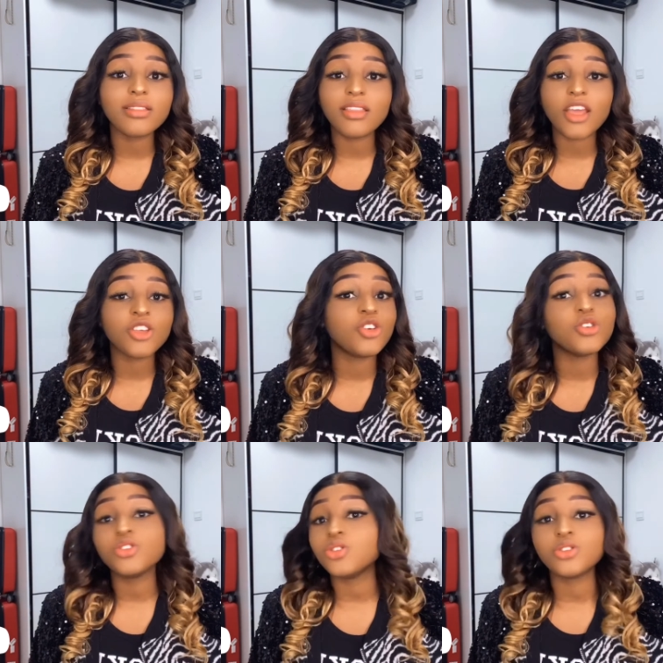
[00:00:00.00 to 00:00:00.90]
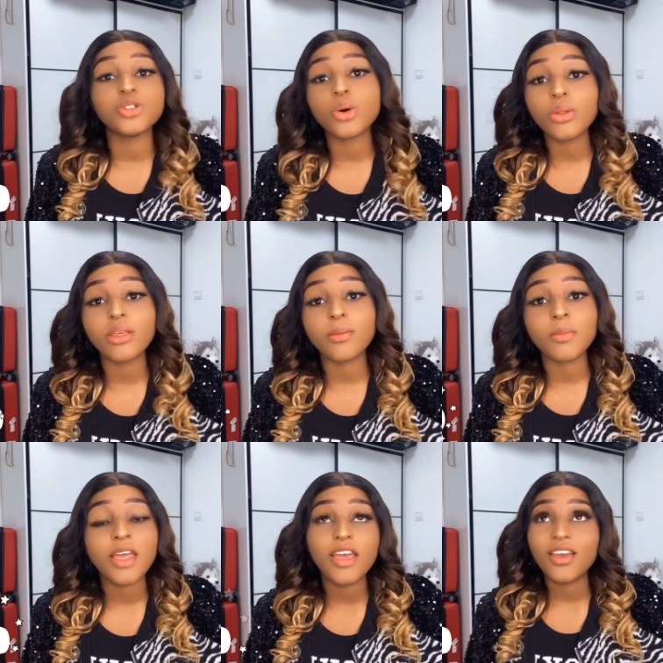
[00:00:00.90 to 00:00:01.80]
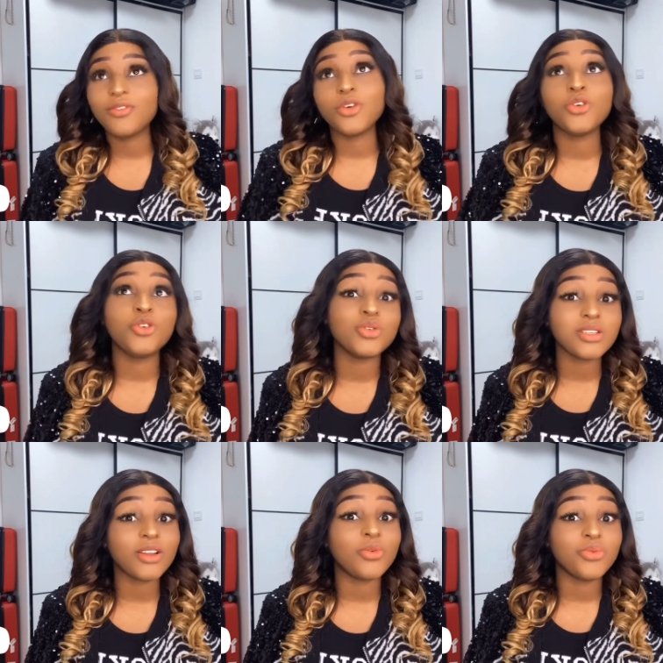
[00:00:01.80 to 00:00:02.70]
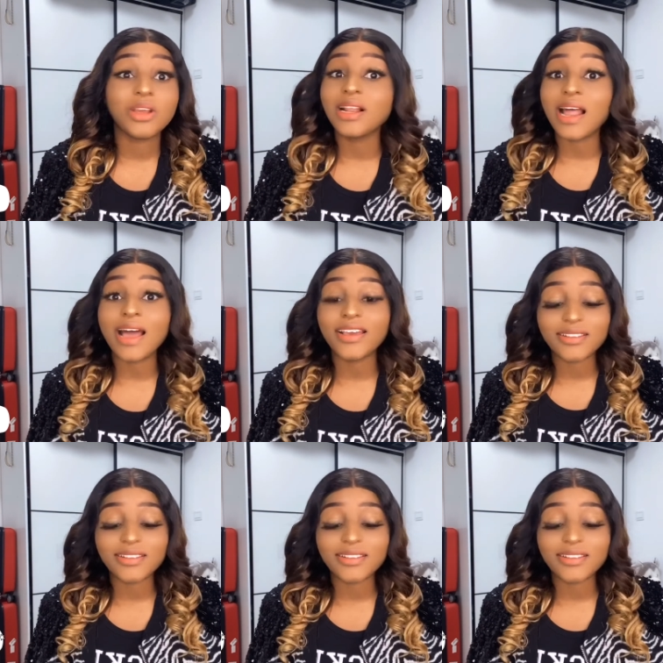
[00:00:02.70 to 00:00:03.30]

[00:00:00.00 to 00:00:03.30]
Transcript: then you should show them if you're using a ring light